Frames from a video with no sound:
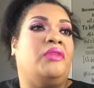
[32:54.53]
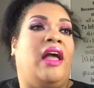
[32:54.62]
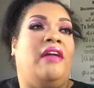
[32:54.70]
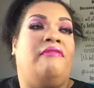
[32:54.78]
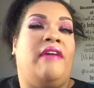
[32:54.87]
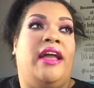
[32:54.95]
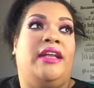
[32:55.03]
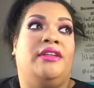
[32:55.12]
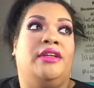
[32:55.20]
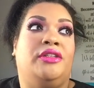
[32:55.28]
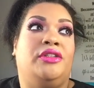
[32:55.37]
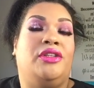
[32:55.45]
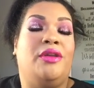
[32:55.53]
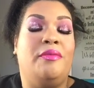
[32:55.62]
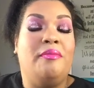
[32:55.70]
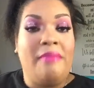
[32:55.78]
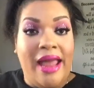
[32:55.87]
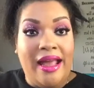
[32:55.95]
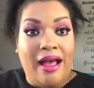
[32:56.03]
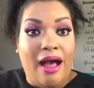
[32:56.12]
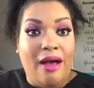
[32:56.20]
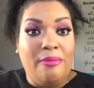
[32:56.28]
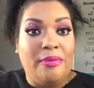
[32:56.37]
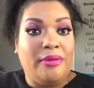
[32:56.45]
I find
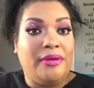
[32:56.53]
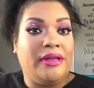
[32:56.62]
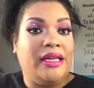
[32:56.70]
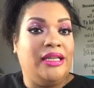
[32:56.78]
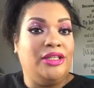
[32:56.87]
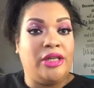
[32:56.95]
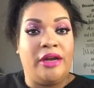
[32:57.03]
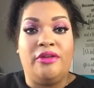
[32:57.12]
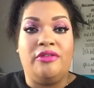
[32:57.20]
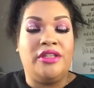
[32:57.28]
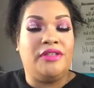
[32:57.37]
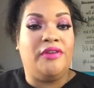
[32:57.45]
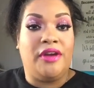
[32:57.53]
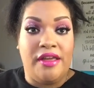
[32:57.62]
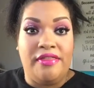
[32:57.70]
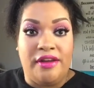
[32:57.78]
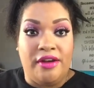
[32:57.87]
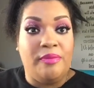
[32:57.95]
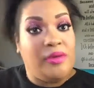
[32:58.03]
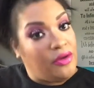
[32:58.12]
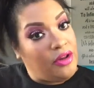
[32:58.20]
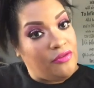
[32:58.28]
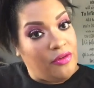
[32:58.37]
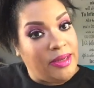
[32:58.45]
makeup in general just very
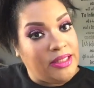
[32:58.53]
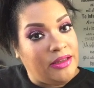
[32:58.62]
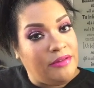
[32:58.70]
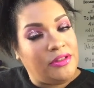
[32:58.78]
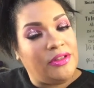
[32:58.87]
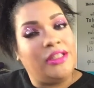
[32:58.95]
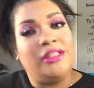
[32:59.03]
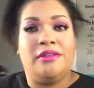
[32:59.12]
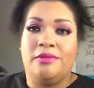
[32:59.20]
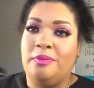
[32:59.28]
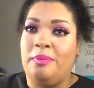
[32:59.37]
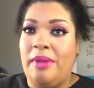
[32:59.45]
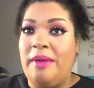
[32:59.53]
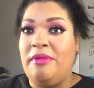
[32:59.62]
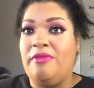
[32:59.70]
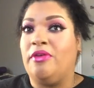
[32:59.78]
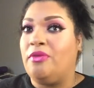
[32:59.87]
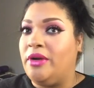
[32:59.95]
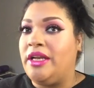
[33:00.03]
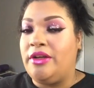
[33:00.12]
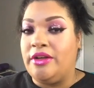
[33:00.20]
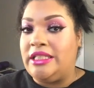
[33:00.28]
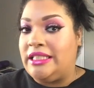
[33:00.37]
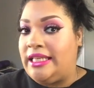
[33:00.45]
therapeutic for myself, so this has made me feel really
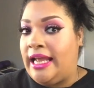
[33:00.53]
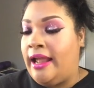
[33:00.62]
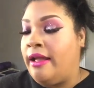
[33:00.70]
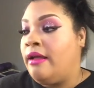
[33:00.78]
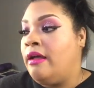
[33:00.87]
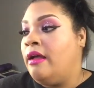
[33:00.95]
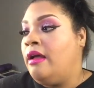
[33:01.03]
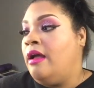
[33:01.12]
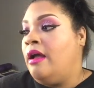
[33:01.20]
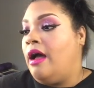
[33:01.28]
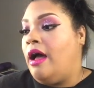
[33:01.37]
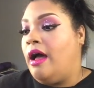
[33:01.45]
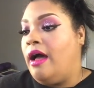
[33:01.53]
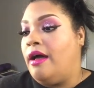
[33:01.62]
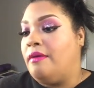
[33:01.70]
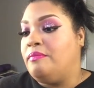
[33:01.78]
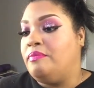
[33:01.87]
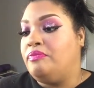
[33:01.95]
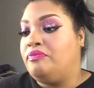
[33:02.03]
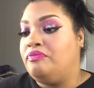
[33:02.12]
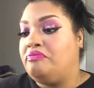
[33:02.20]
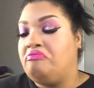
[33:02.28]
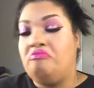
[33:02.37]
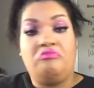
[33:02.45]
good today. I
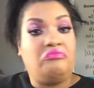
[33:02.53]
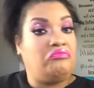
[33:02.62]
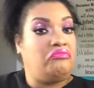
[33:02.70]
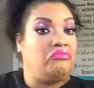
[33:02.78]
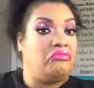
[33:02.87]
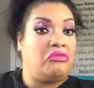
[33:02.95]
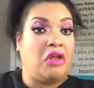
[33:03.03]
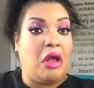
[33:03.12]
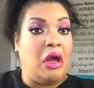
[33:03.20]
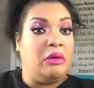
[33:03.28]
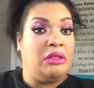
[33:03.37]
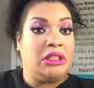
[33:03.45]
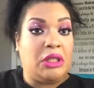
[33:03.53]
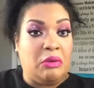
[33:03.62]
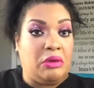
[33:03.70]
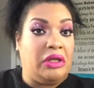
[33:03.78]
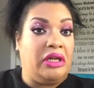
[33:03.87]
was going to